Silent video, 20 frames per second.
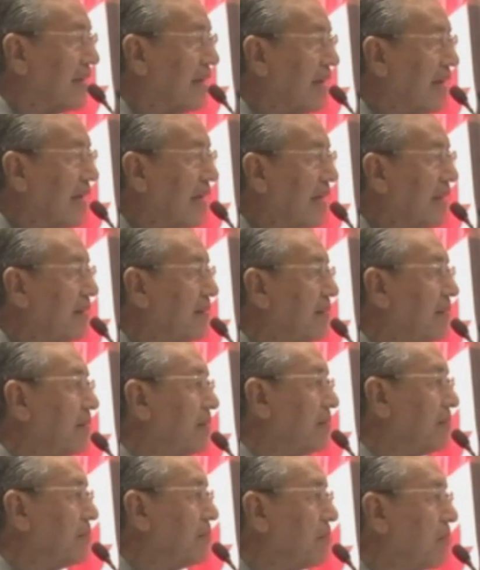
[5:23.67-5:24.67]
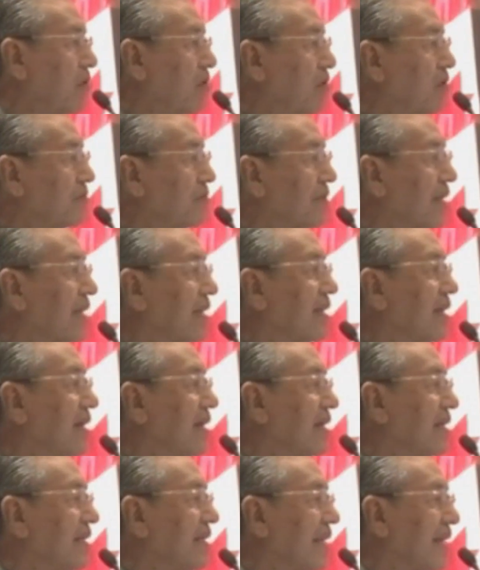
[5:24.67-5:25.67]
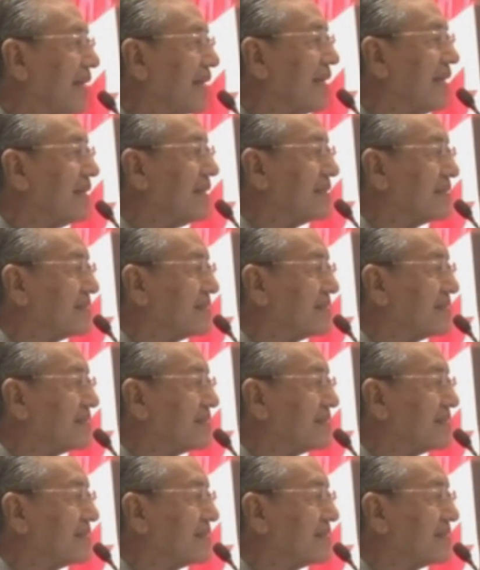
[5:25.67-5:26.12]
And more than a decade